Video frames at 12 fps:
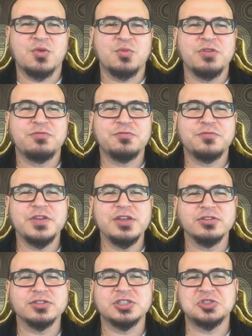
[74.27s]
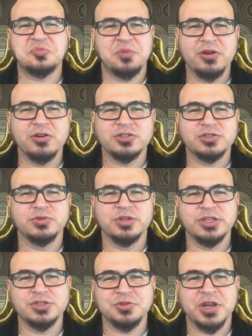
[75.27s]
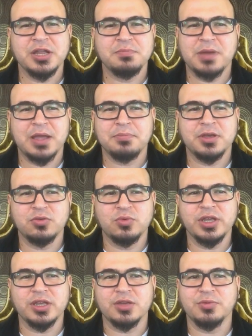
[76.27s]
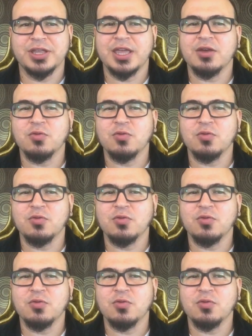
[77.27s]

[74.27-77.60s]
We feel spiritually drained by midweek, and we can't